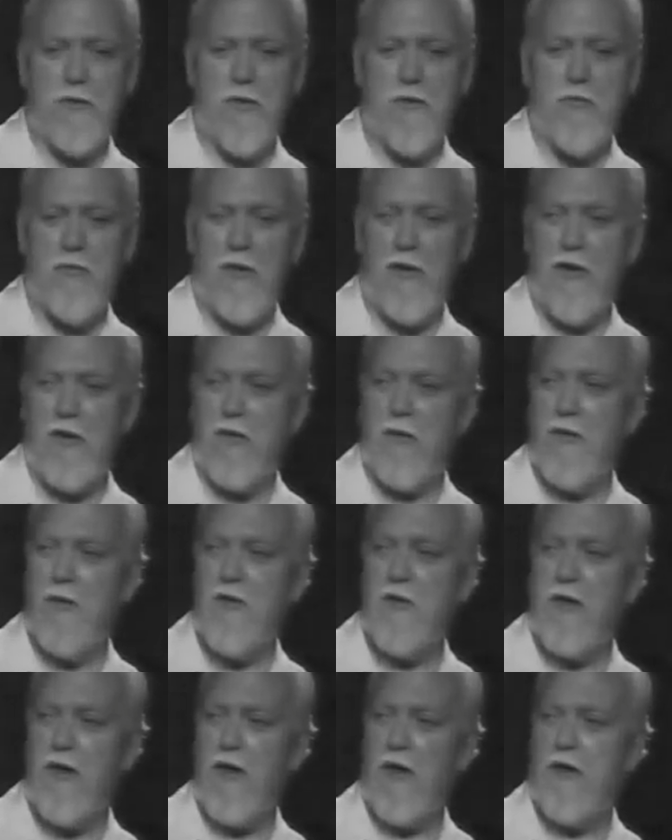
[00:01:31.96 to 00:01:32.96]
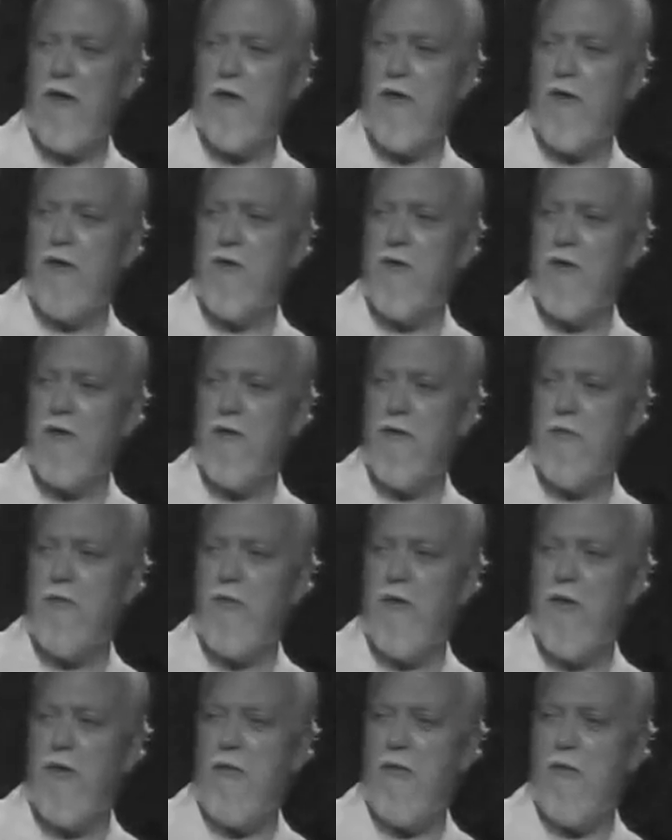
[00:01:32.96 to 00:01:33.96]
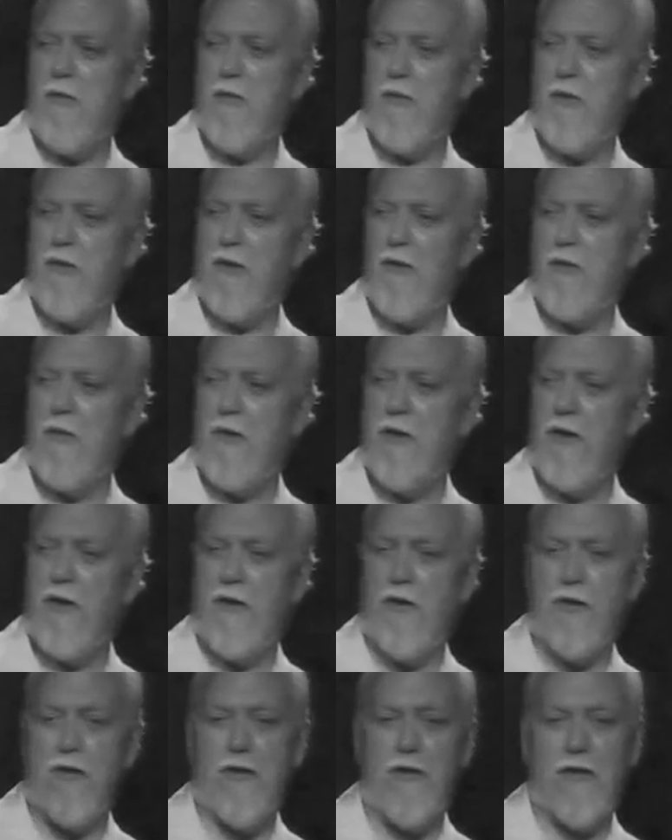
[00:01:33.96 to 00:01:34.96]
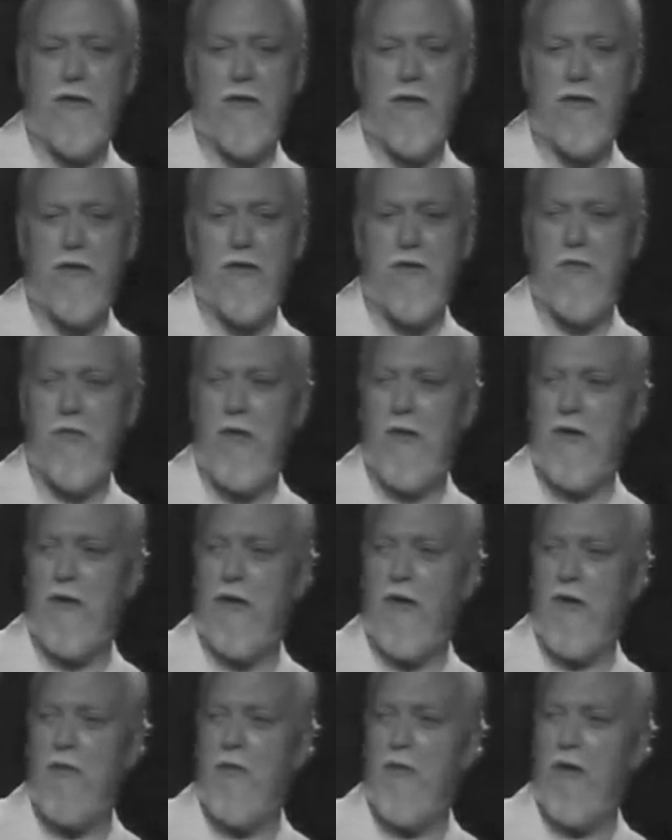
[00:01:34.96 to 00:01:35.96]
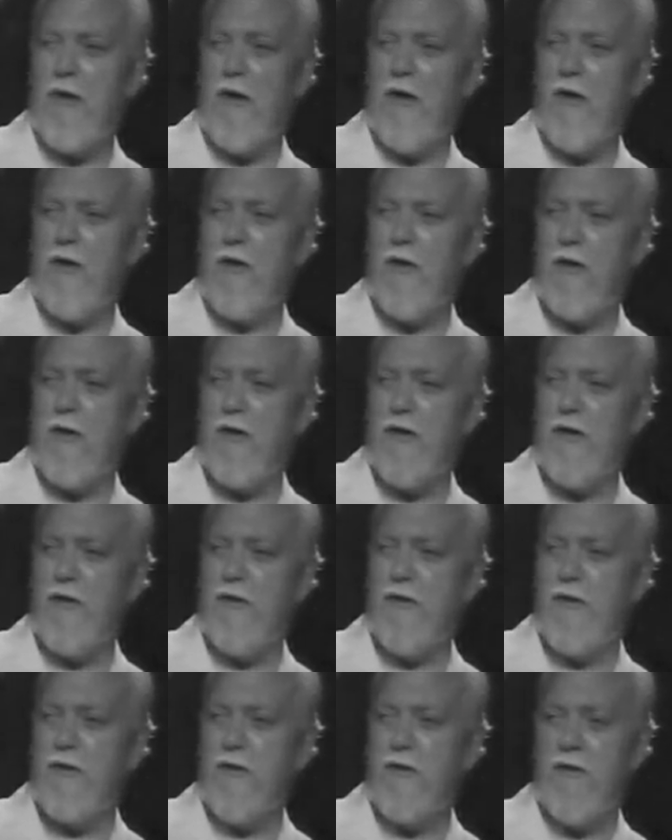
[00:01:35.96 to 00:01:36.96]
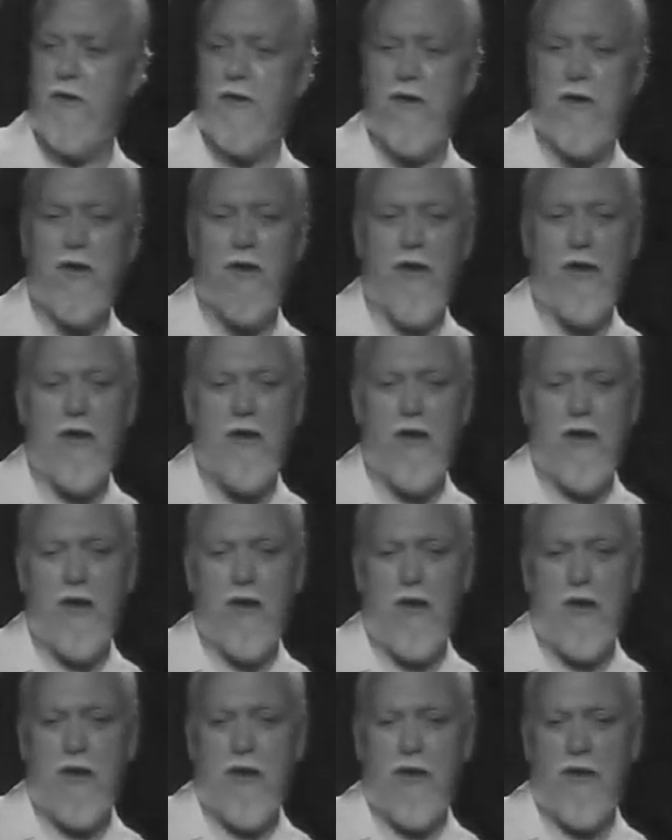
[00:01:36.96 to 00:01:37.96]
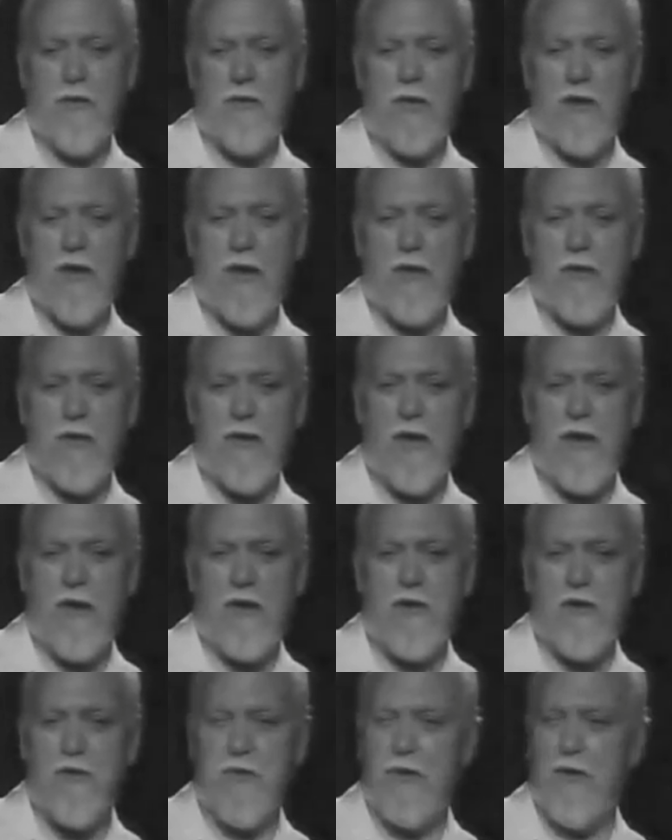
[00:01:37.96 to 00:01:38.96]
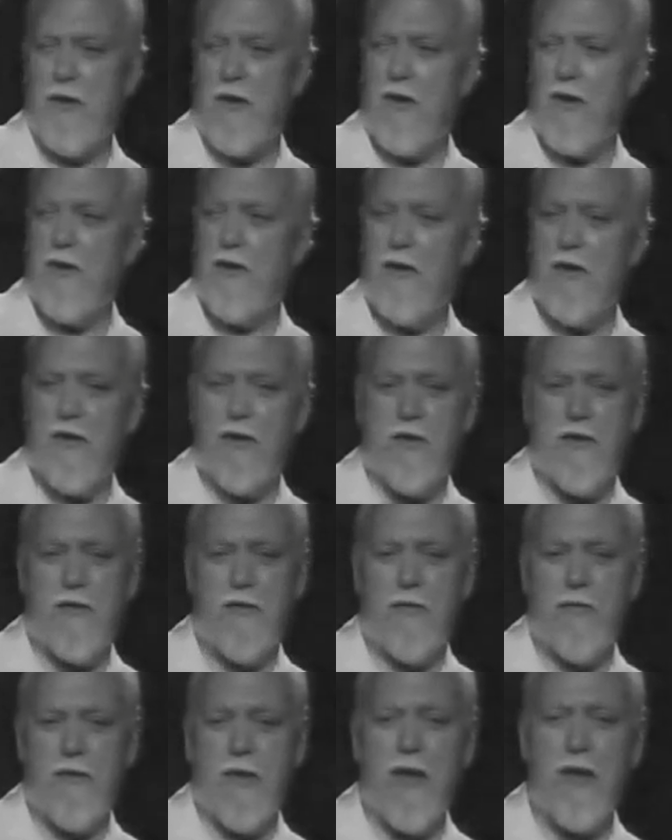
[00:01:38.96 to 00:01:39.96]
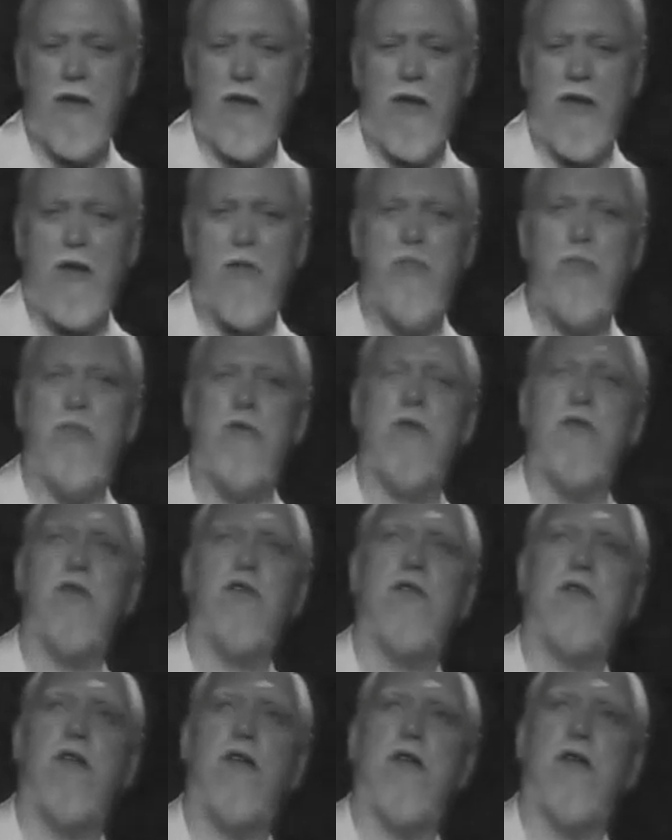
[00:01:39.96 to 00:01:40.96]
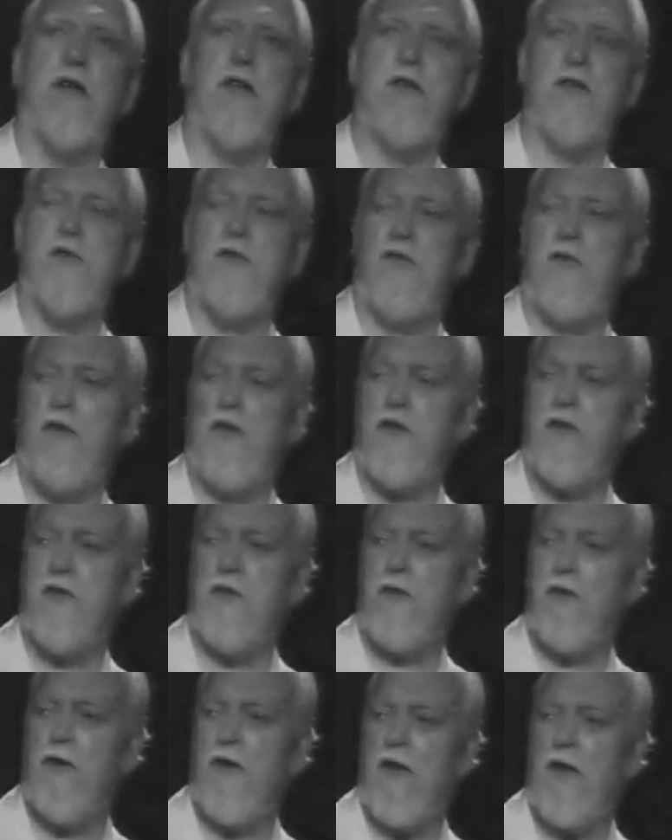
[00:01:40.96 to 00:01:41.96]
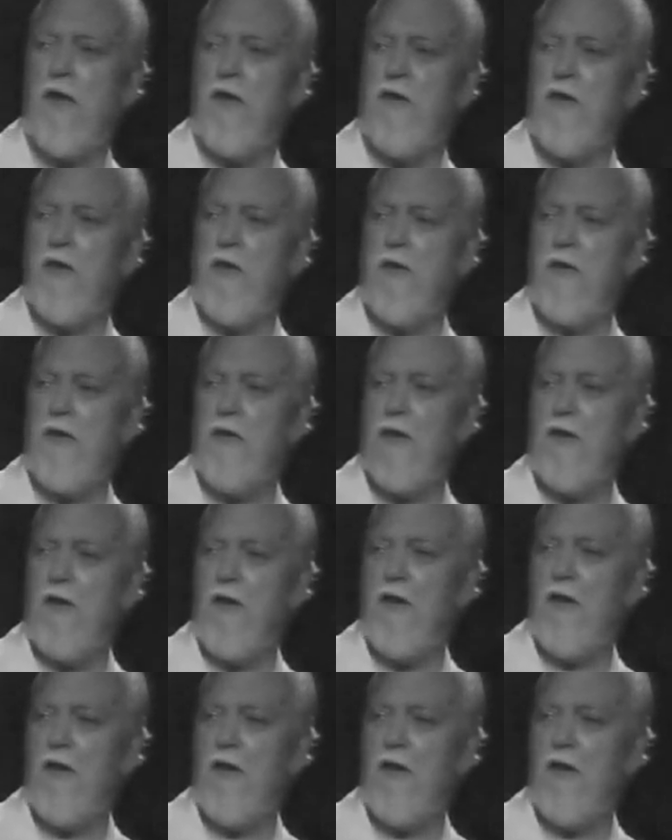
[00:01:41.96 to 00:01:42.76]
to admit there is an ecological problem, whether we need to spend any money on it or... Well, actually, I like Bush as a fictional character.